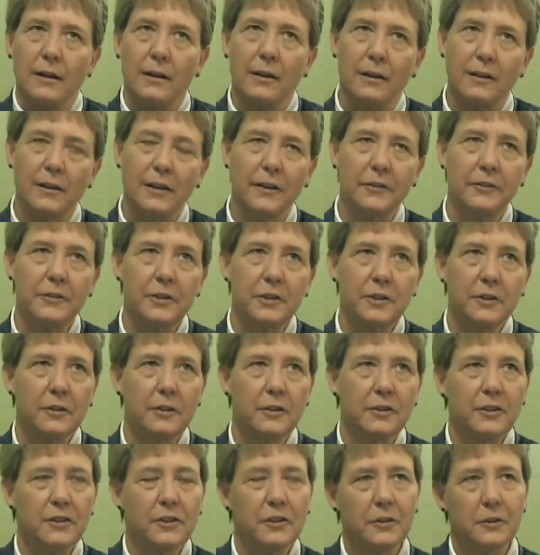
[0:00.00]
left
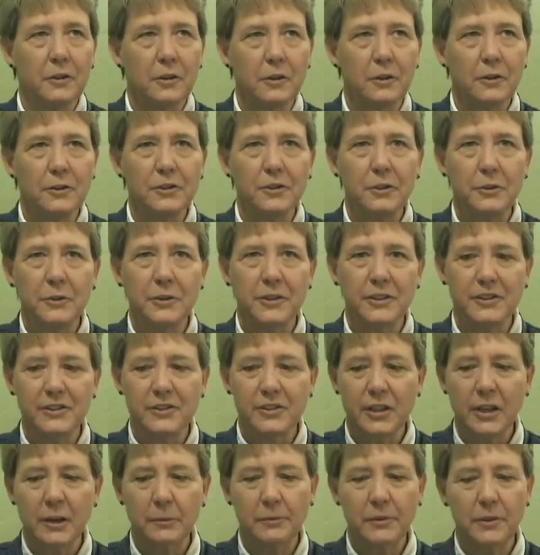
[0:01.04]
to their own to
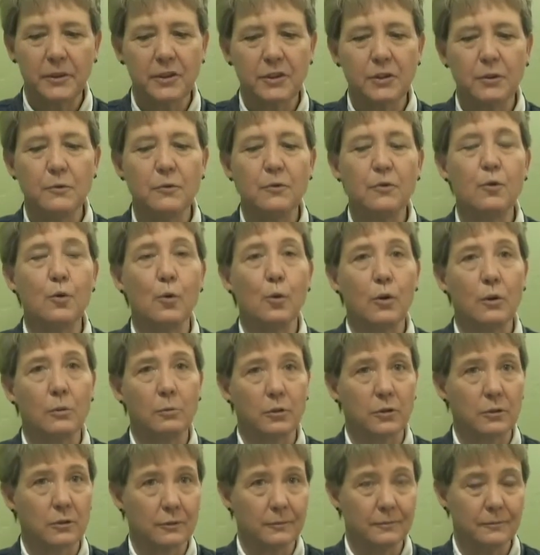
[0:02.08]
accept a new
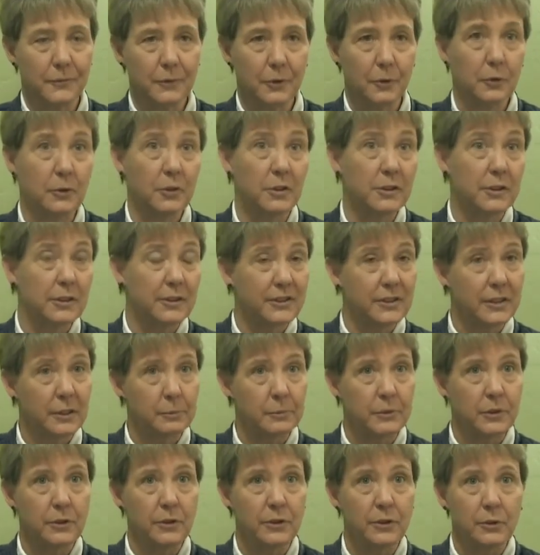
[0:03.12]
normal or
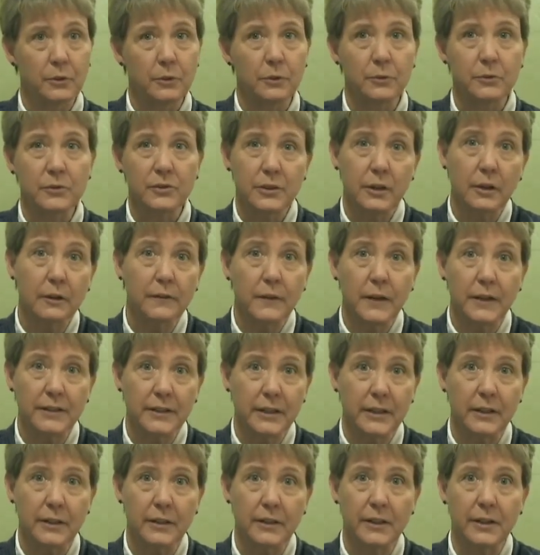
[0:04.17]
accept a new
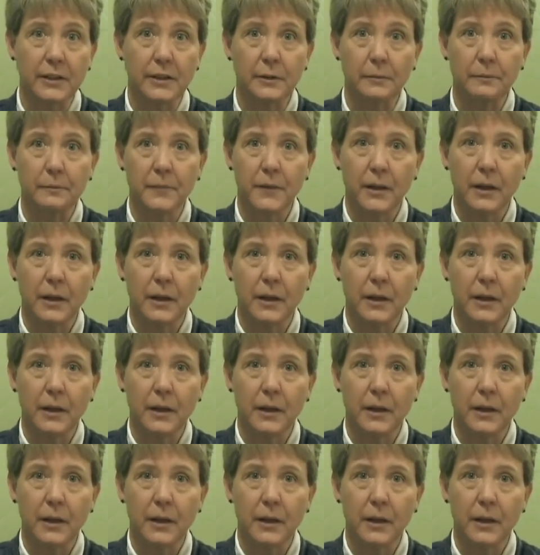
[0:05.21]
self-identity.